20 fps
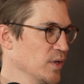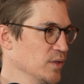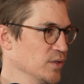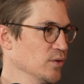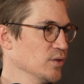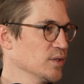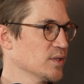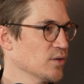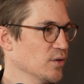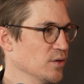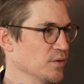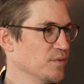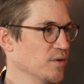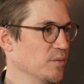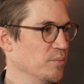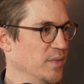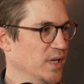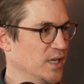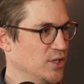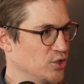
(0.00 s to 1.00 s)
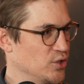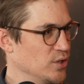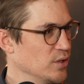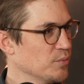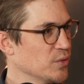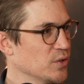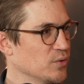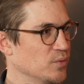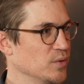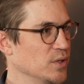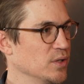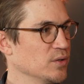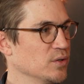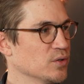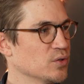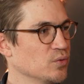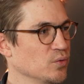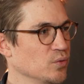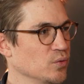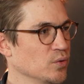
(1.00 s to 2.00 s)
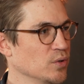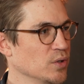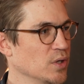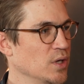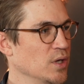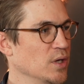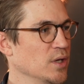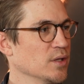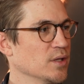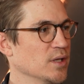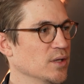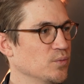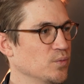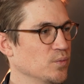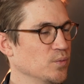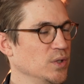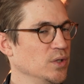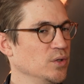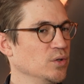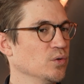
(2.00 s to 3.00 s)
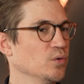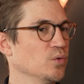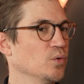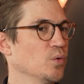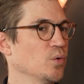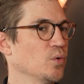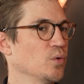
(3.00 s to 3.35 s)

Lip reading: So it's sort of a mixture between the two that we